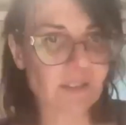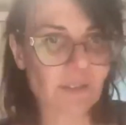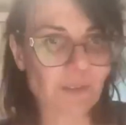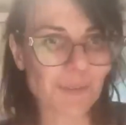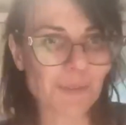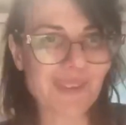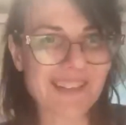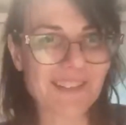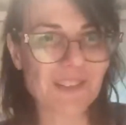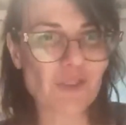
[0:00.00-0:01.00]
to the
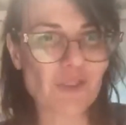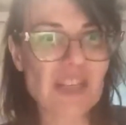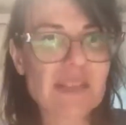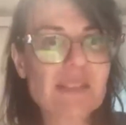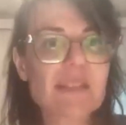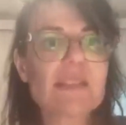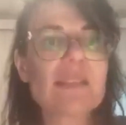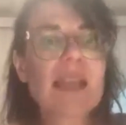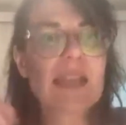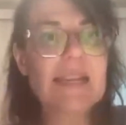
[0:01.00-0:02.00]
interests of justice,
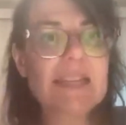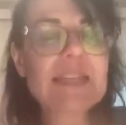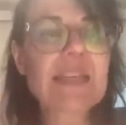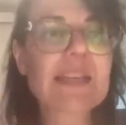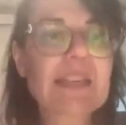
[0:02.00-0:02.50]
linking